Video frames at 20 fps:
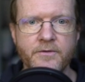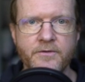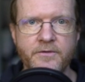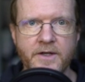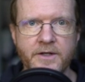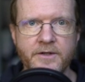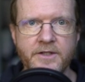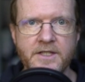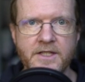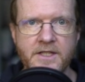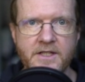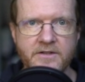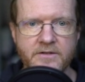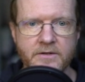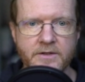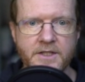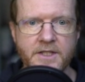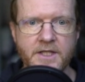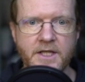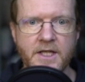very
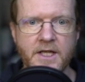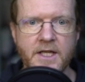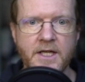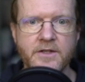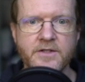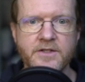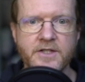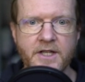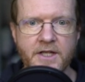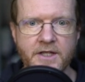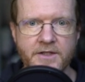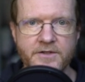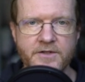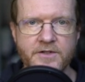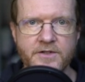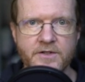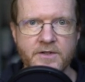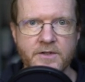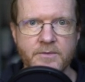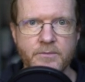easily in our
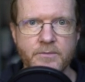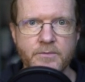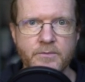tests,